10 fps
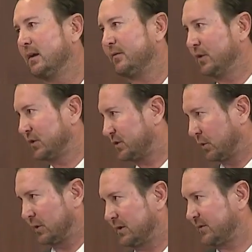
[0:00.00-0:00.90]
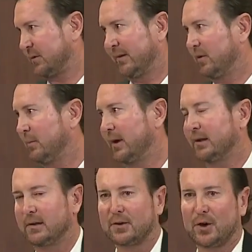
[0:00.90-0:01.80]
feel the stories from everybody.
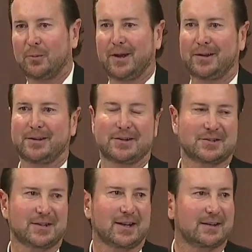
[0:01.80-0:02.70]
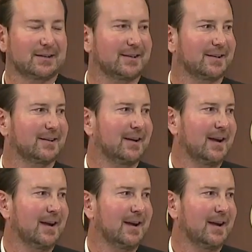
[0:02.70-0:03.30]
And I'll calm down here in a second. Uh,